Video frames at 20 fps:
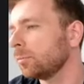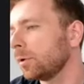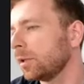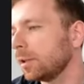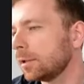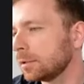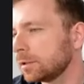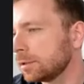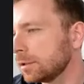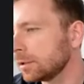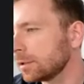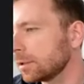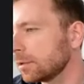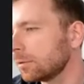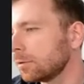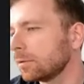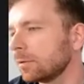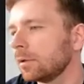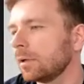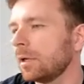with the
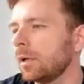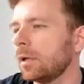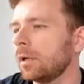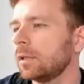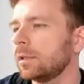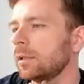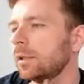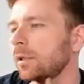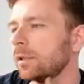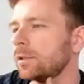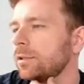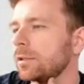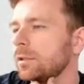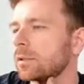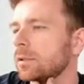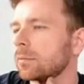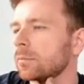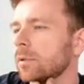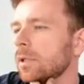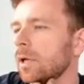signal. The
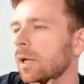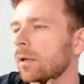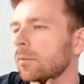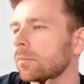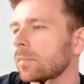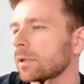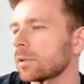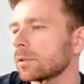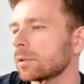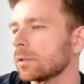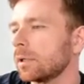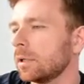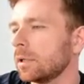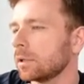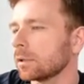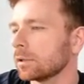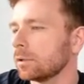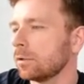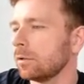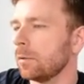system time
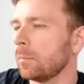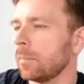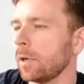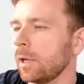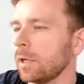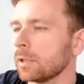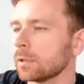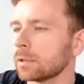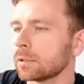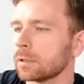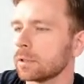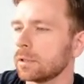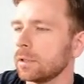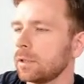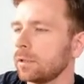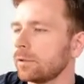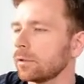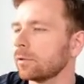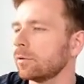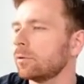actually makes
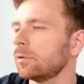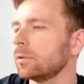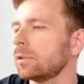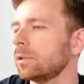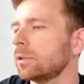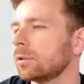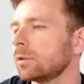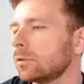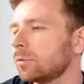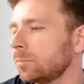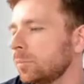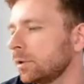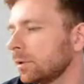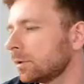the recording to be